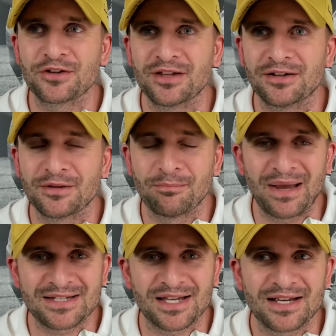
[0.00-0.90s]
the
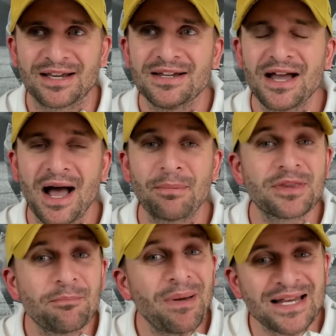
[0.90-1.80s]
basic, but the
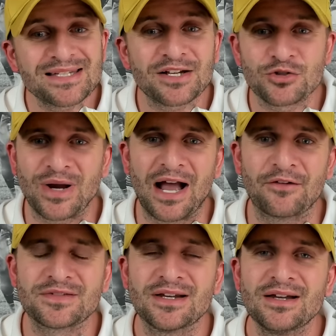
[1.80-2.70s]
basic
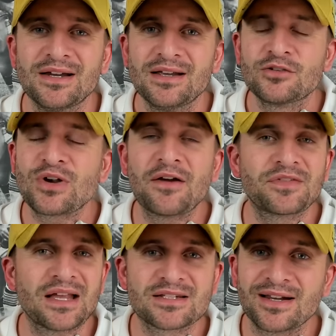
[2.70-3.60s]
draft
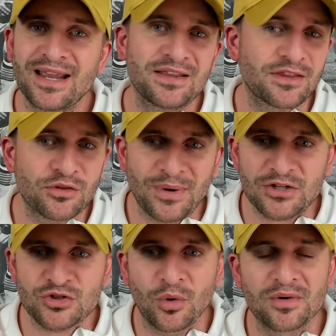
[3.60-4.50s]
that's going to hit the
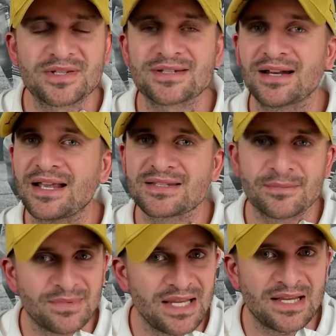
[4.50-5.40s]
threshold. It's going to hit
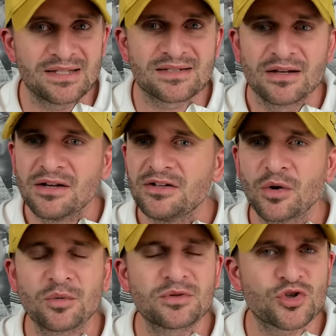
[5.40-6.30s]
some needs,
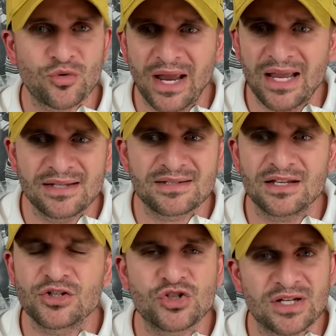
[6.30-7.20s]
no trades.
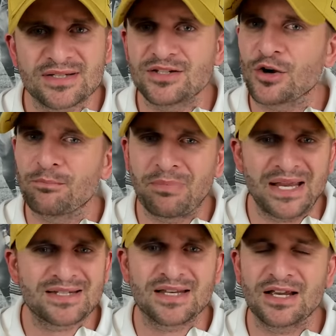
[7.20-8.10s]
It's just your
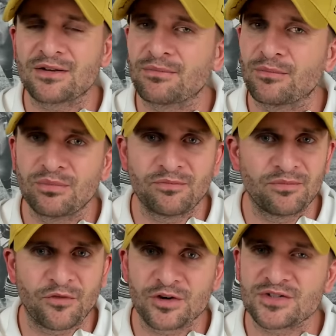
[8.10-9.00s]
basic
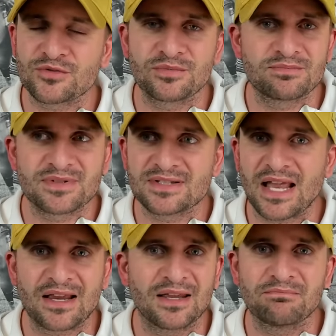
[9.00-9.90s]
first,
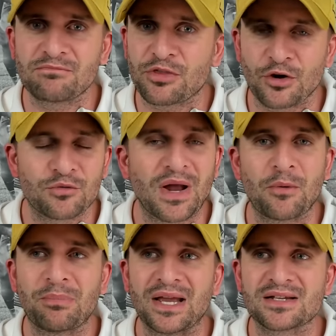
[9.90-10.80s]
second, third
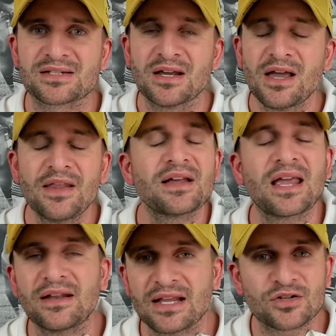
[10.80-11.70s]
round picks. And
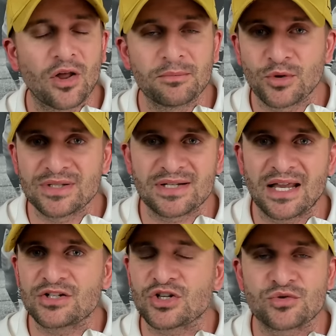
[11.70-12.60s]
again, that's all I'm doing today
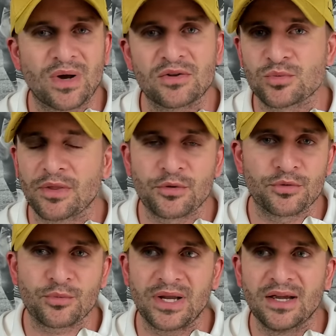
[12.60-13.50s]
is just rounds 1 through
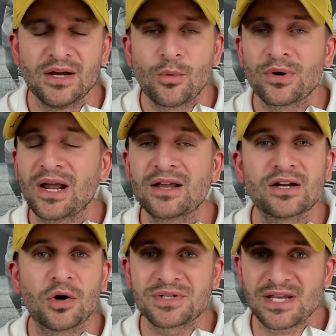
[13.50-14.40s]
3. We're not going to
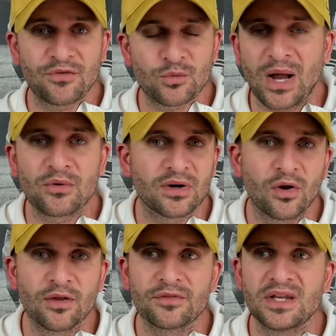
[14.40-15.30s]
go 7 round on
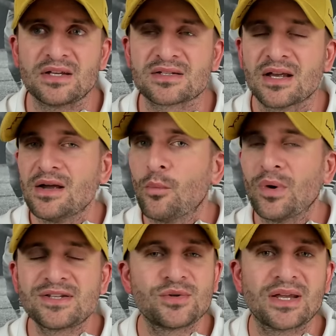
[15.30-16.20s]
all of these.
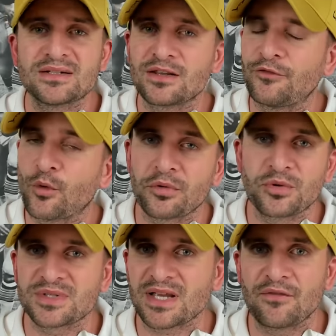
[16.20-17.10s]
Once you get into the 4th through
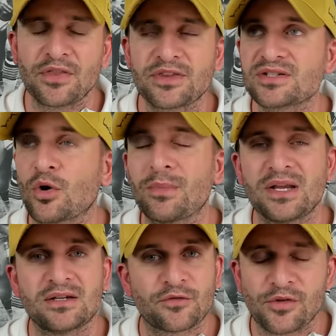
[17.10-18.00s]
7th, so many
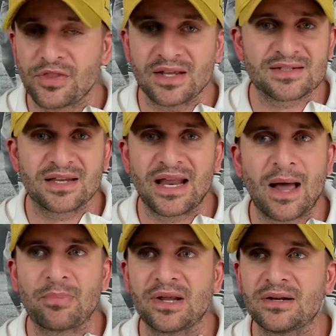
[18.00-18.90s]
different things can
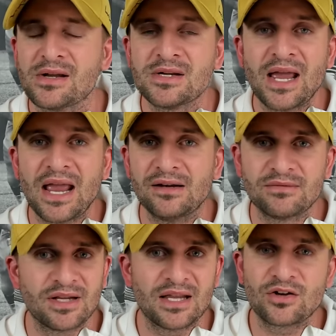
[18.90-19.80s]
happen and
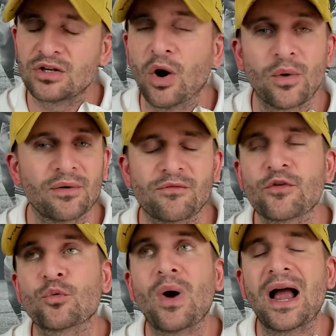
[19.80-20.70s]
it could go in a
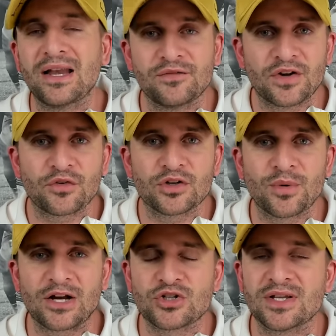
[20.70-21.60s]
variety of different
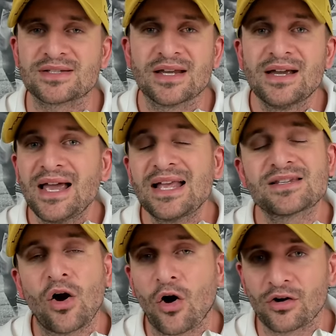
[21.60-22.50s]
directions. It's
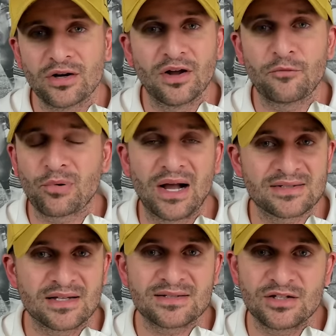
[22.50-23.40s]
a hard enough
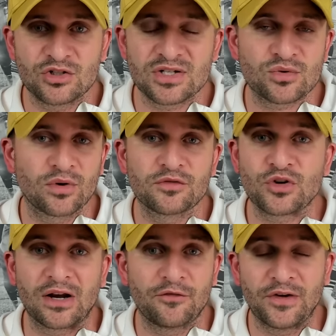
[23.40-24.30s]
process to just sort of
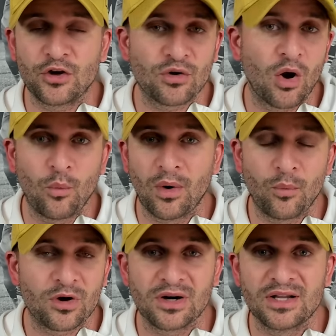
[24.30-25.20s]
try to figure out what
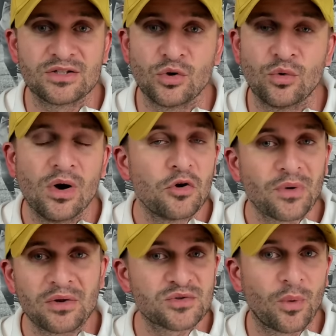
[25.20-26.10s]
we're going to do
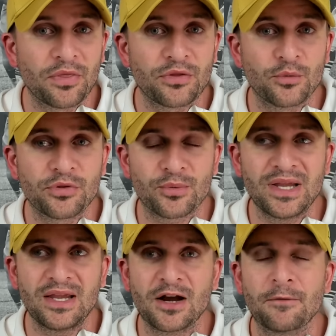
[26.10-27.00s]
rounds 1 through 3
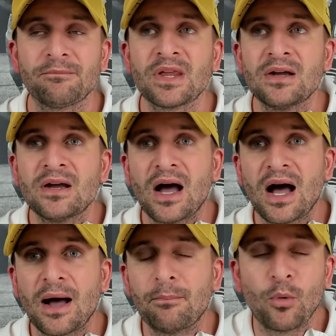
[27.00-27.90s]
here.
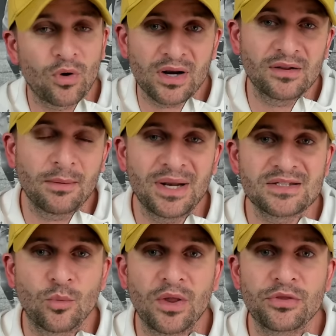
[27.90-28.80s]
But we're going to limit it
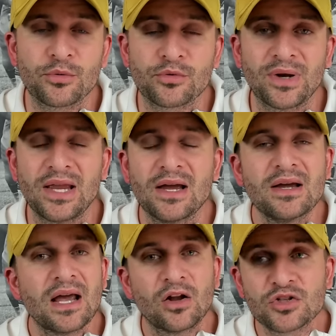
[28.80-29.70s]
to 1 through 3.
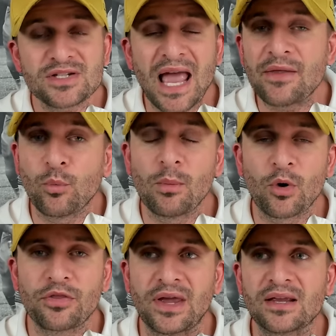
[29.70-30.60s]
And I'll just add one more
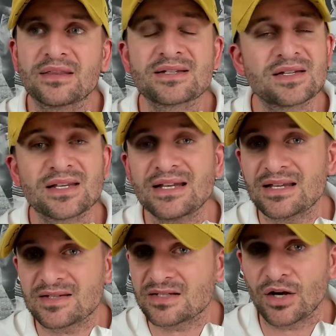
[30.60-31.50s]
thing. This isn't
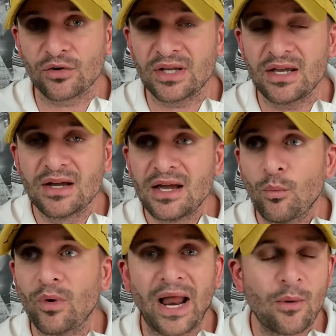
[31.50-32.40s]
necessarily
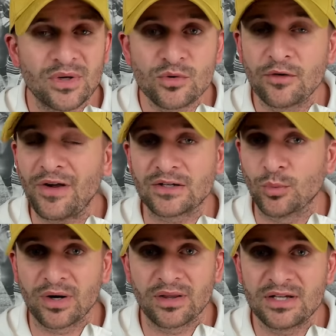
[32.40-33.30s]
what I would do. In fact,
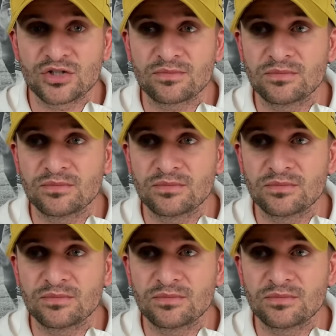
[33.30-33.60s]
one of these